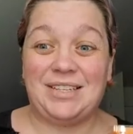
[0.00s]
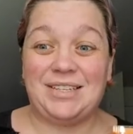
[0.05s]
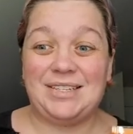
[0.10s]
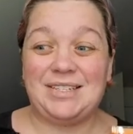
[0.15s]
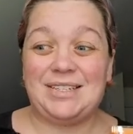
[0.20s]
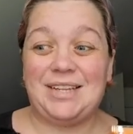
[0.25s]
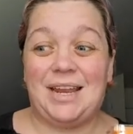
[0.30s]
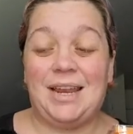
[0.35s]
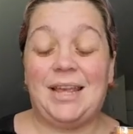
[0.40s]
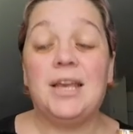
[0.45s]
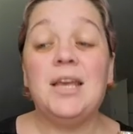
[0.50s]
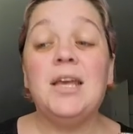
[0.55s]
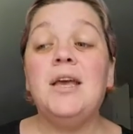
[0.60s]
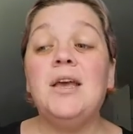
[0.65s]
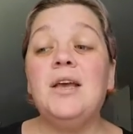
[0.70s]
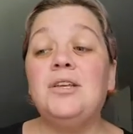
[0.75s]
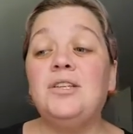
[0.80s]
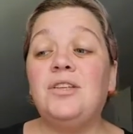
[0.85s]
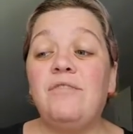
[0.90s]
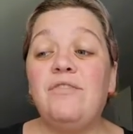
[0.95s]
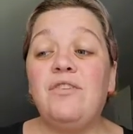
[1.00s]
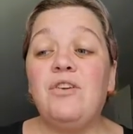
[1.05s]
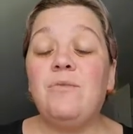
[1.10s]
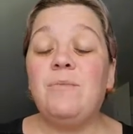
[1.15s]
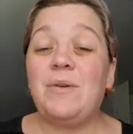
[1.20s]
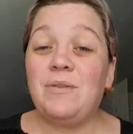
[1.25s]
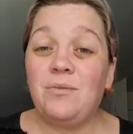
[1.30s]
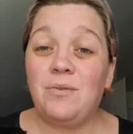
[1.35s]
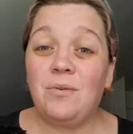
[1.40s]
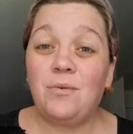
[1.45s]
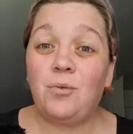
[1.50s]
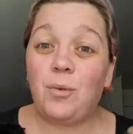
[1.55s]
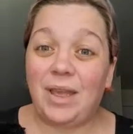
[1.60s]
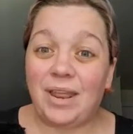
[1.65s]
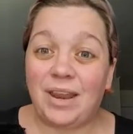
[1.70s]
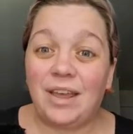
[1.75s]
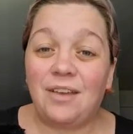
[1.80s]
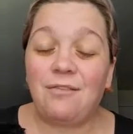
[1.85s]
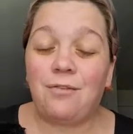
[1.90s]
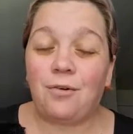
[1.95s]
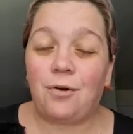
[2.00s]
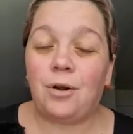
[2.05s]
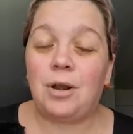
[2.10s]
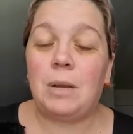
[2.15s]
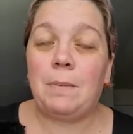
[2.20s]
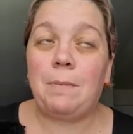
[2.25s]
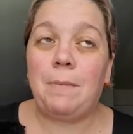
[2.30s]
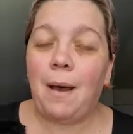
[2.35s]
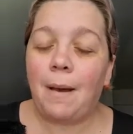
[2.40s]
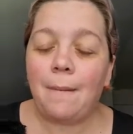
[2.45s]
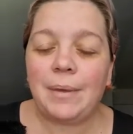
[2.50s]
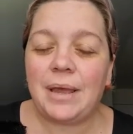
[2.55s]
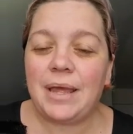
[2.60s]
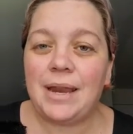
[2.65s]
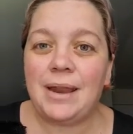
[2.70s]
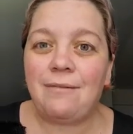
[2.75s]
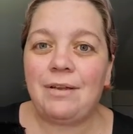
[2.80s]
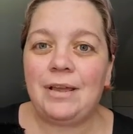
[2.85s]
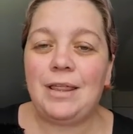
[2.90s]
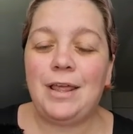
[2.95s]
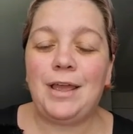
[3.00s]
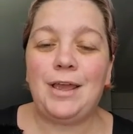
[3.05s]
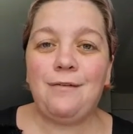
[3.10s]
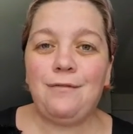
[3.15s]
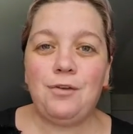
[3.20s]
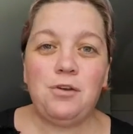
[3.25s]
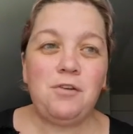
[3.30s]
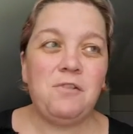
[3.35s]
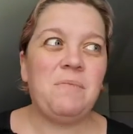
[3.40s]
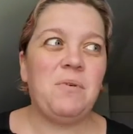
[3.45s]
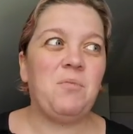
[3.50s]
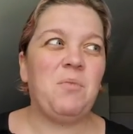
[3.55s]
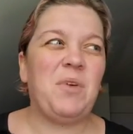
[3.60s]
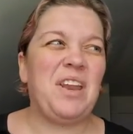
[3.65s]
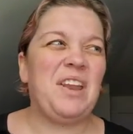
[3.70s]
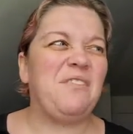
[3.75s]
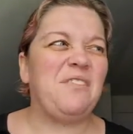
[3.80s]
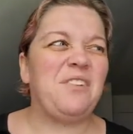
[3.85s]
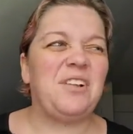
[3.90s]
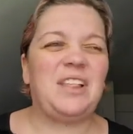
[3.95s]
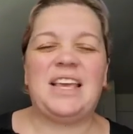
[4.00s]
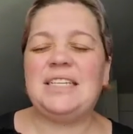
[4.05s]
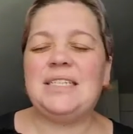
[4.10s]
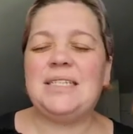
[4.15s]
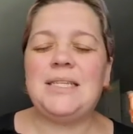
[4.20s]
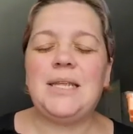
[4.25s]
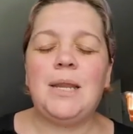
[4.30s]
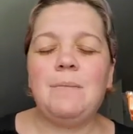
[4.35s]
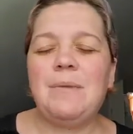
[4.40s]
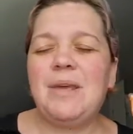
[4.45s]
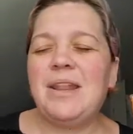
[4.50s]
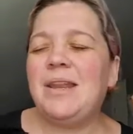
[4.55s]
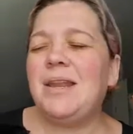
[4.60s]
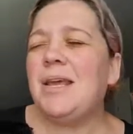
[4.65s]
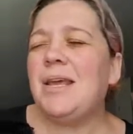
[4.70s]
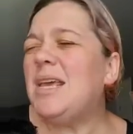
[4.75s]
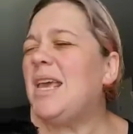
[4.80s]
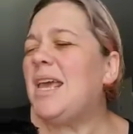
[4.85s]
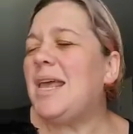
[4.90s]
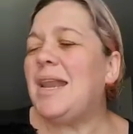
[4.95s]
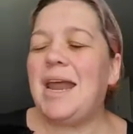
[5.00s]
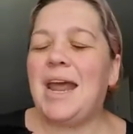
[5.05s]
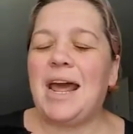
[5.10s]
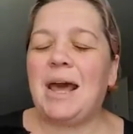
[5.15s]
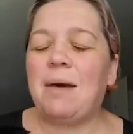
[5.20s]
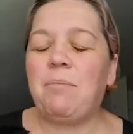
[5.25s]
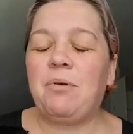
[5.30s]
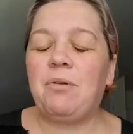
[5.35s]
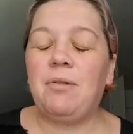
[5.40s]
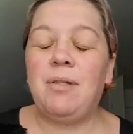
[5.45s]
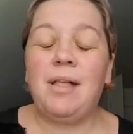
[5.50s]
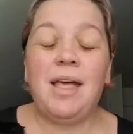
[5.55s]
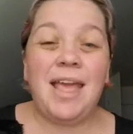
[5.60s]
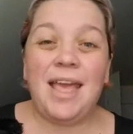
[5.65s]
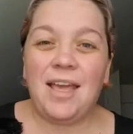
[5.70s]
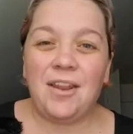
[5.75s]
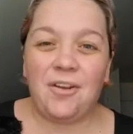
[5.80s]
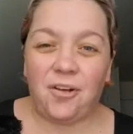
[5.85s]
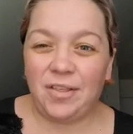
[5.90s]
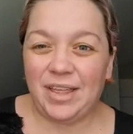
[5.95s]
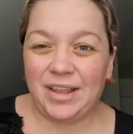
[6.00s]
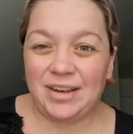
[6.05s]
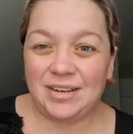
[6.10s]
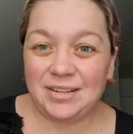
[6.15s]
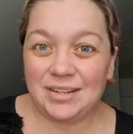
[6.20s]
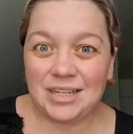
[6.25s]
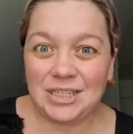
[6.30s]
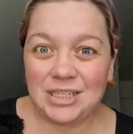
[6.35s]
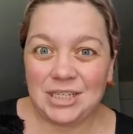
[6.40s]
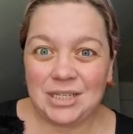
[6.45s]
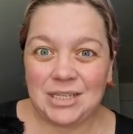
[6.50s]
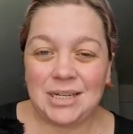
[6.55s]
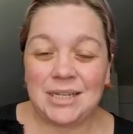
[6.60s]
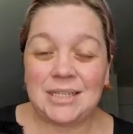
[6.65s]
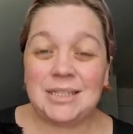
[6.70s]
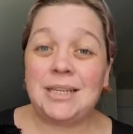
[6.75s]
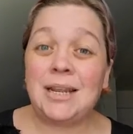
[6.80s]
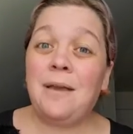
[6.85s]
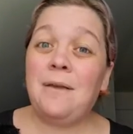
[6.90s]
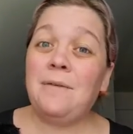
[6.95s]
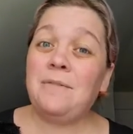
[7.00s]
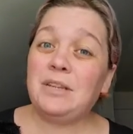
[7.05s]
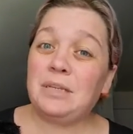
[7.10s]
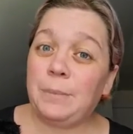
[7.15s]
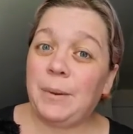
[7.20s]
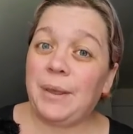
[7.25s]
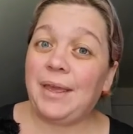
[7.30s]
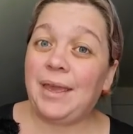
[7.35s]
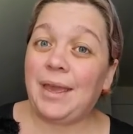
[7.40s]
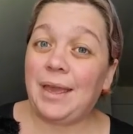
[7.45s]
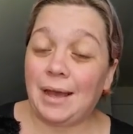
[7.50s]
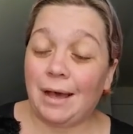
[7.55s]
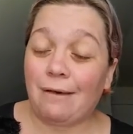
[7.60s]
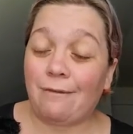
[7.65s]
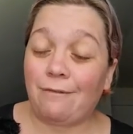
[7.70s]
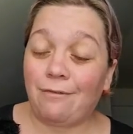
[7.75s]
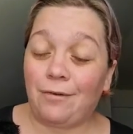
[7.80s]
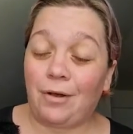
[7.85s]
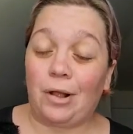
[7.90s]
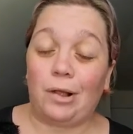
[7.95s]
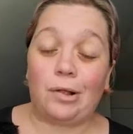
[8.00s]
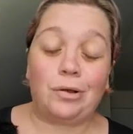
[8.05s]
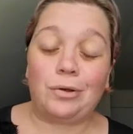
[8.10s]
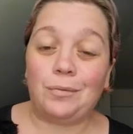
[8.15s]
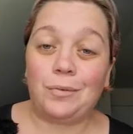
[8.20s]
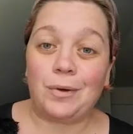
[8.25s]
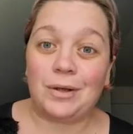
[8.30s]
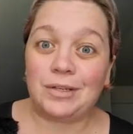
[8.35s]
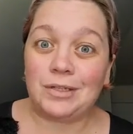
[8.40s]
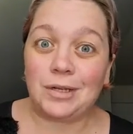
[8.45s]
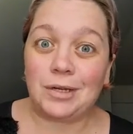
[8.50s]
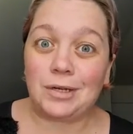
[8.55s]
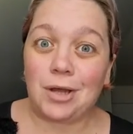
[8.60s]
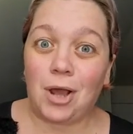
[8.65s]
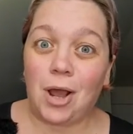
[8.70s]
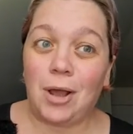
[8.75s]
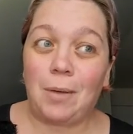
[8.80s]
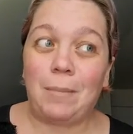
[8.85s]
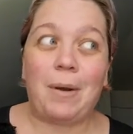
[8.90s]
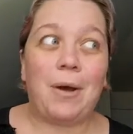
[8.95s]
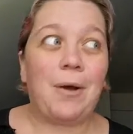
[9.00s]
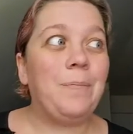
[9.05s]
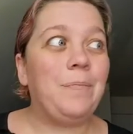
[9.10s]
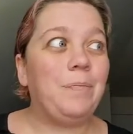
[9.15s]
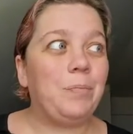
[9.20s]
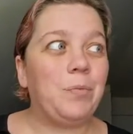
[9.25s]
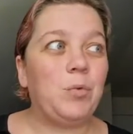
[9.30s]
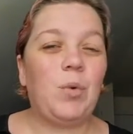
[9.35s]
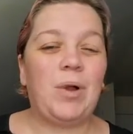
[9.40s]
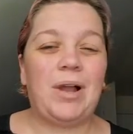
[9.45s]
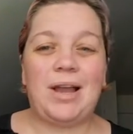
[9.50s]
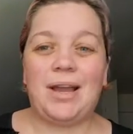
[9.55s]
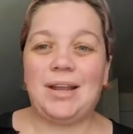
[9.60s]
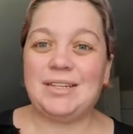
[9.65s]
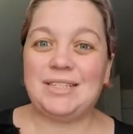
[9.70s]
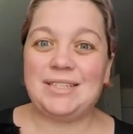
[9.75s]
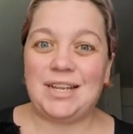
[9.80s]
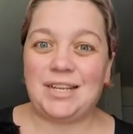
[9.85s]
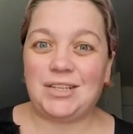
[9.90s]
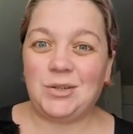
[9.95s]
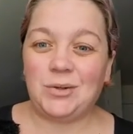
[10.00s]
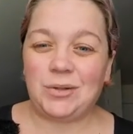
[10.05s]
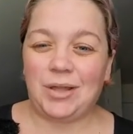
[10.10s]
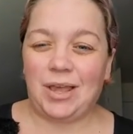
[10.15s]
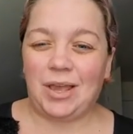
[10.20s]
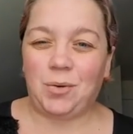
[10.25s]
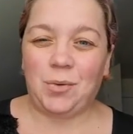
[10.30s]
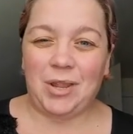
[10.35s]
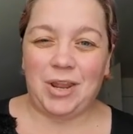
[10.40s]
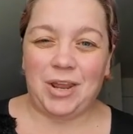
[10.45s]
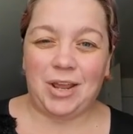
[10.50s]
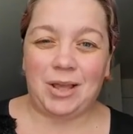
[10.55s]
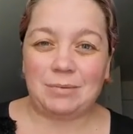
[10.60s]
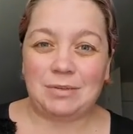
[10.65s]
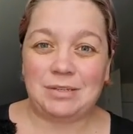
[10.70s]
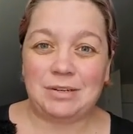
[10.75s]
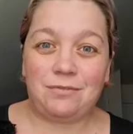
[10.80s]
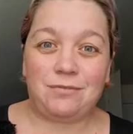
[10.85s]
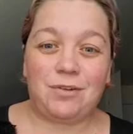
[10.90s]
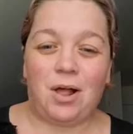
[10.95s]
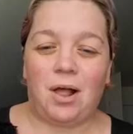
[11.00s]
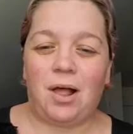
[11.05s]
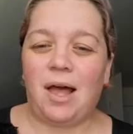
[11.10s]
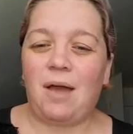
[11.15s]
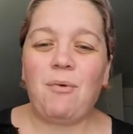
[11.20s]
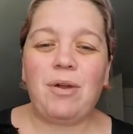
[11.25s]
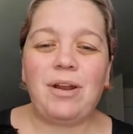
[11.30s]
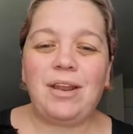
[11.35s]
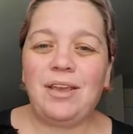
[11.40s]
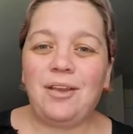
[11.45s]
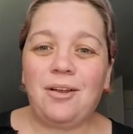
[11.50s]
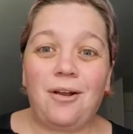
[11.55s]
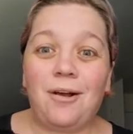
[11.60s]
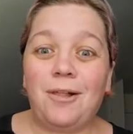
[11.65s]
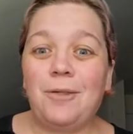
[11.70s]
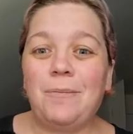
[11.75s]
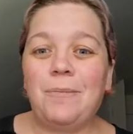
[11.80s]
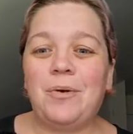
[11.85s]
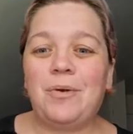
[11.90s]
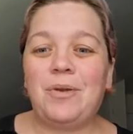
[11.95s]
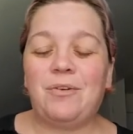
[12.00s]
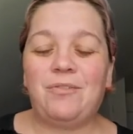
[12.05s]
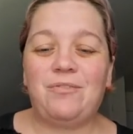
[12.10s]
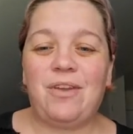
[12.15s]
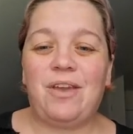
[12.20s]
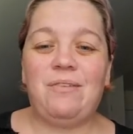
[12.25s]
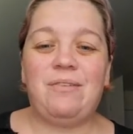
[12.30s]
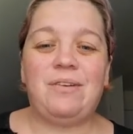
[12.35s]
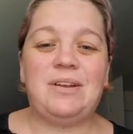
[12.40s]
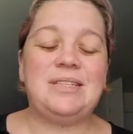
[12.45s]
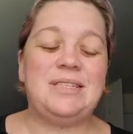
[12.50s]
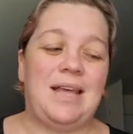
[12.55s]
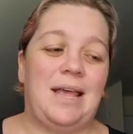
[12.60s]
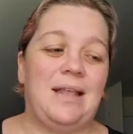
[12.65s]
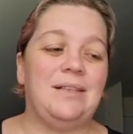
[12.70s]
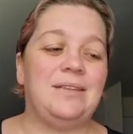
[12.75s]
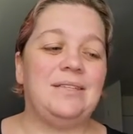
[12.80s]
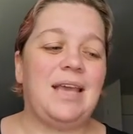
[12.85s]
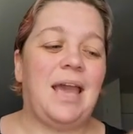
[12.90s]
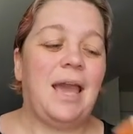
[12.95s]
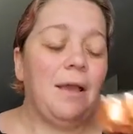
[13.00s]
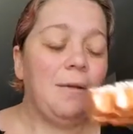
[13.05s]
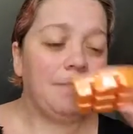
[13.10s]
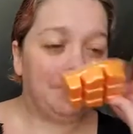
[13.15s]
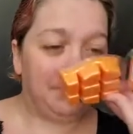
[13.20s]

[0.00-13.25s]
exciting. So if you've been waiting for pumpkin everything, if you have been waiting for like cinnamon and apple and all that deliciousness, speaking of fall, who wants to talk about what kind of scents you like when it comes to fall? I want to hear all about your favorite scents, okay?